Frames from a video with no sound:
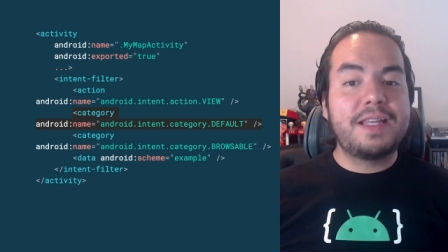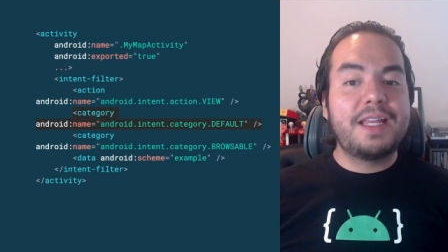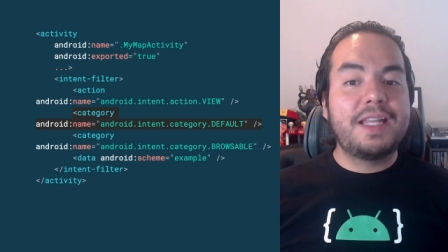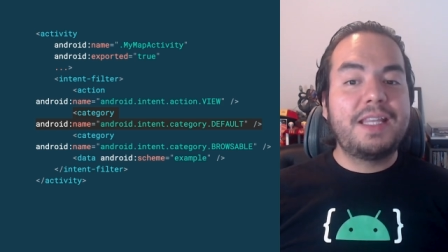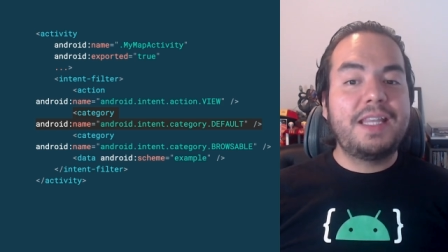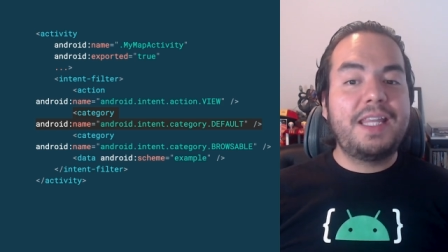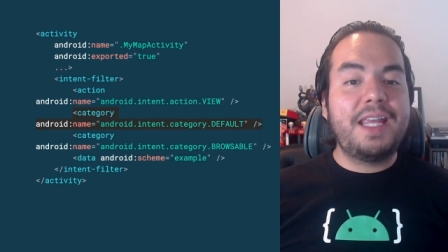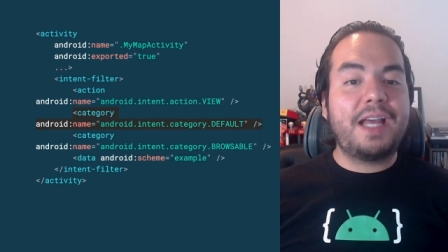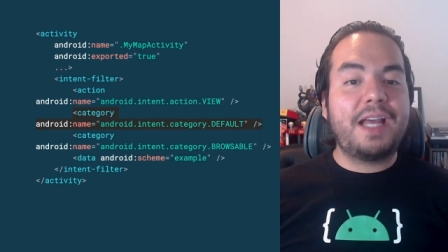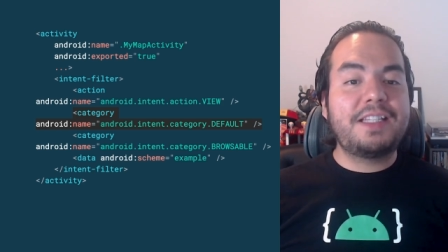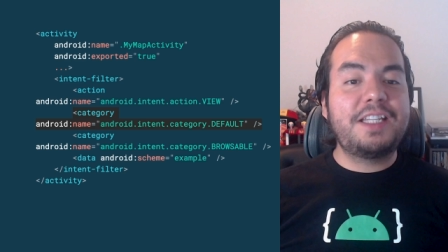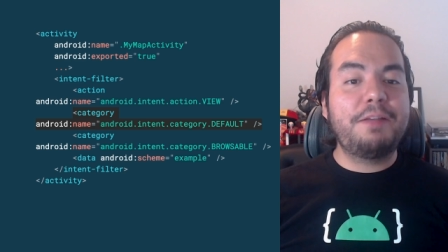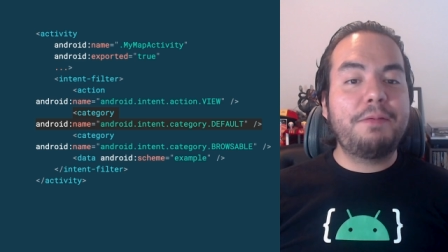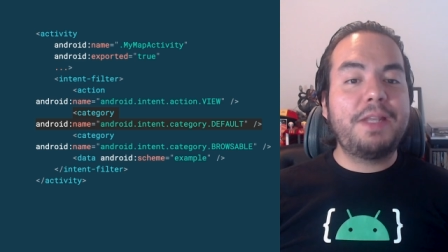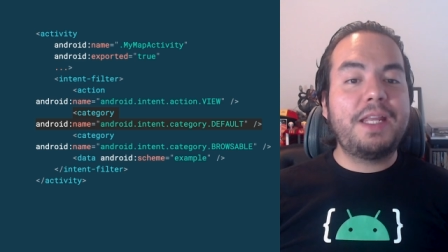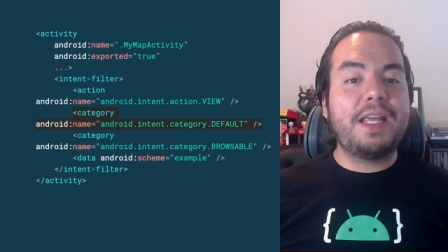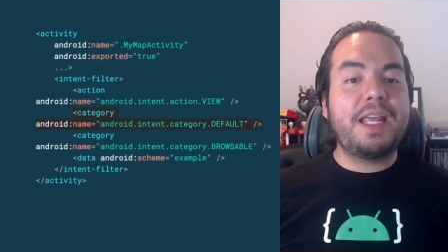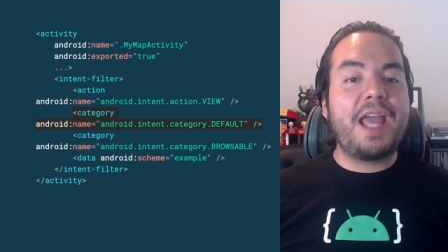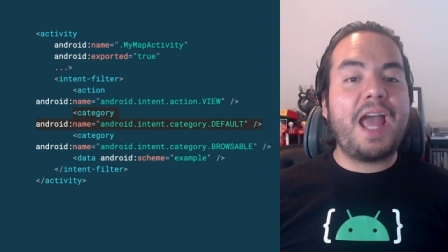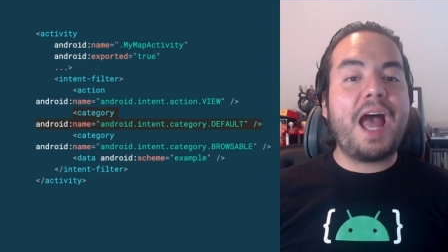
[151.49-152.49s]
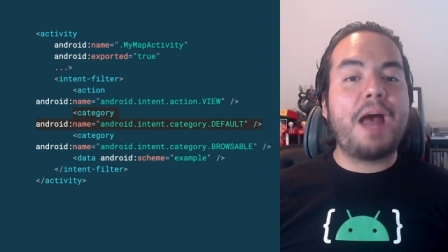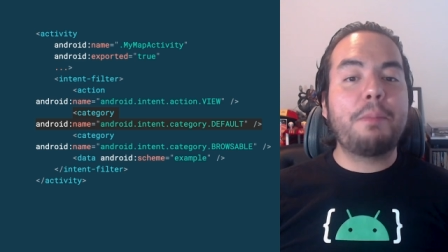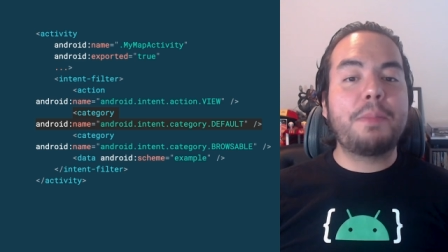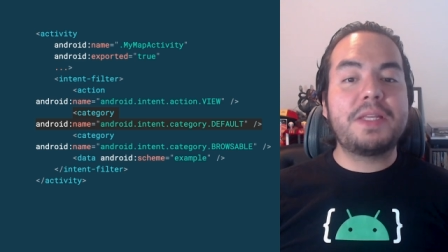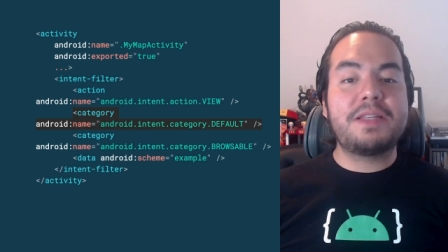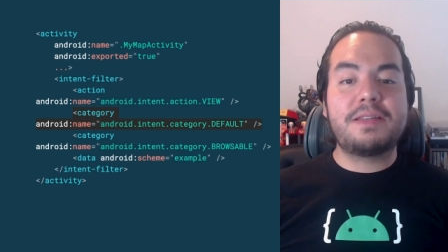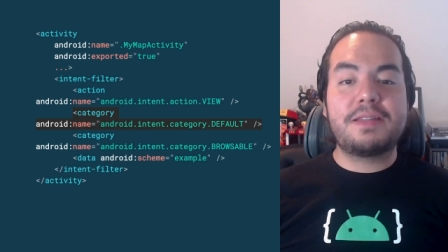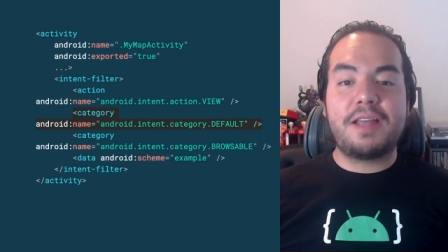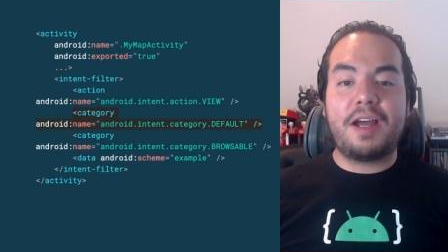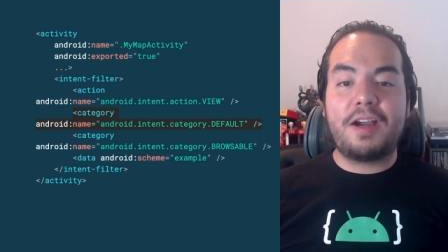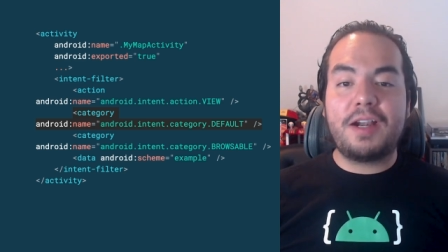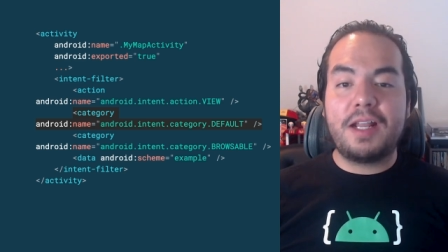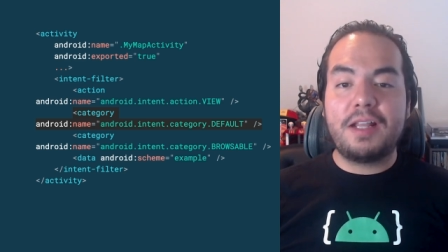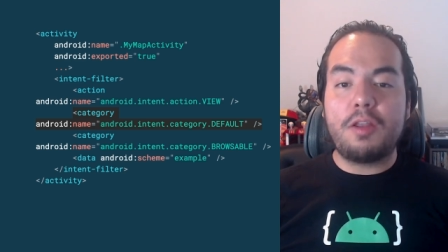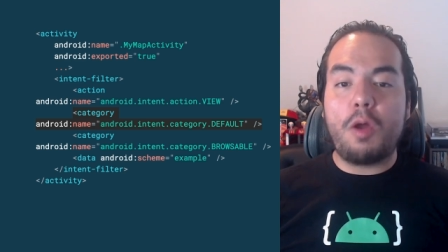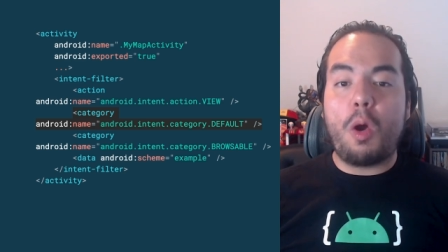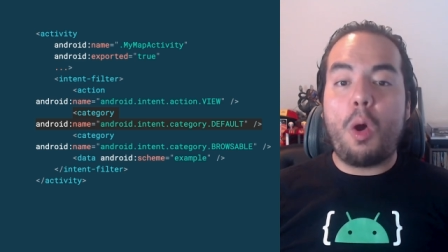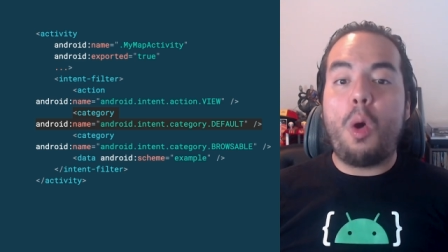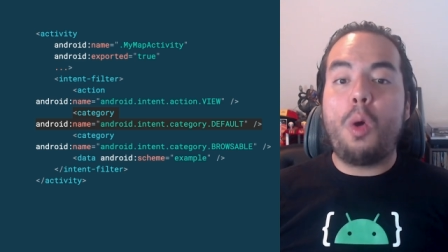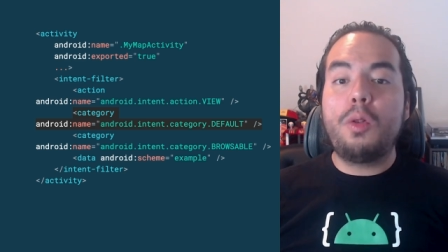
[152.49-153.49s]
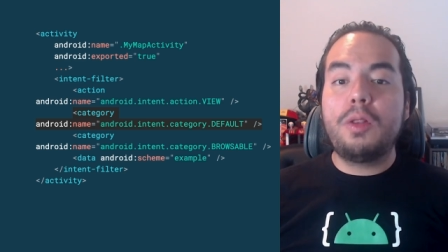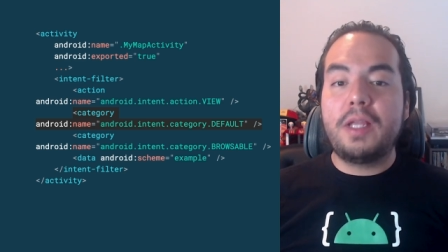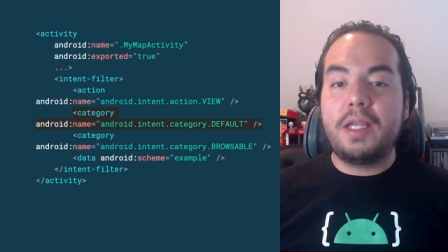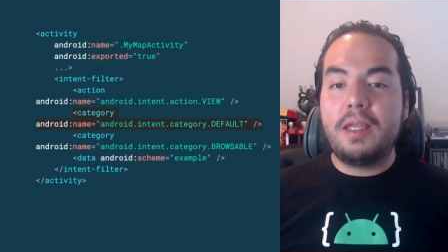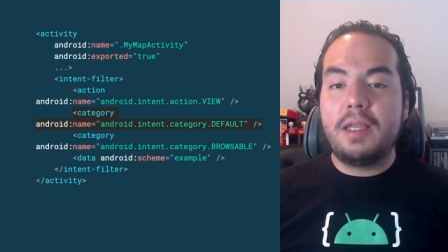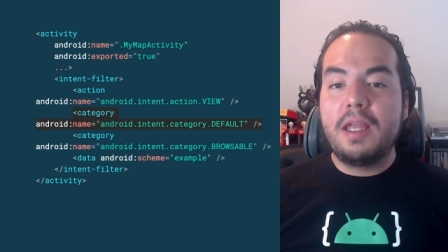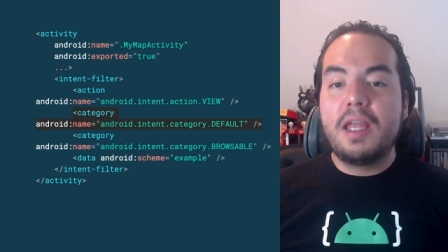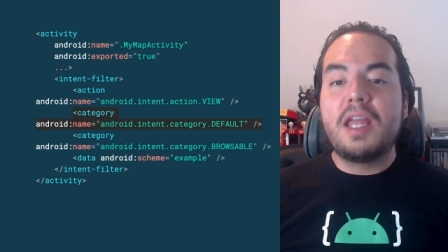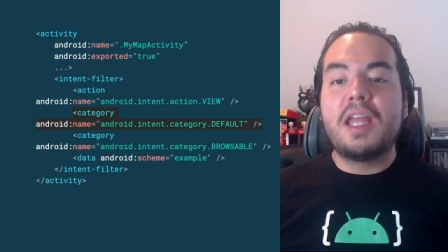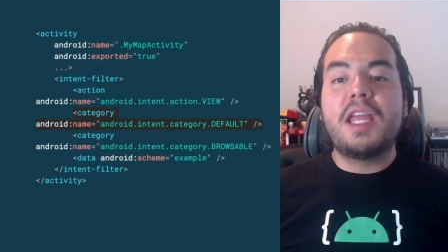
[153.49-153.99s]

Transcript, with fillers: the activity can be started only